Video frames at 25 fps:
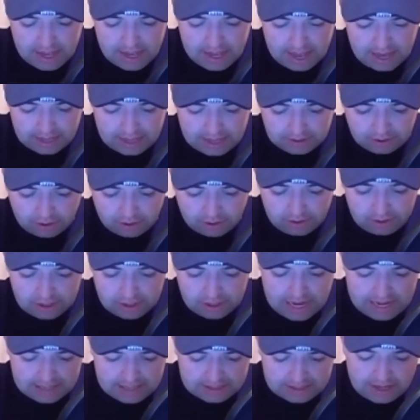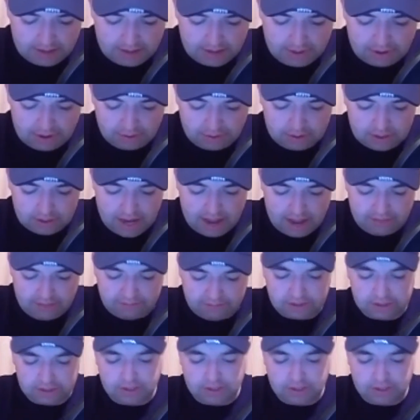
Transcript: and third last time out in Navan.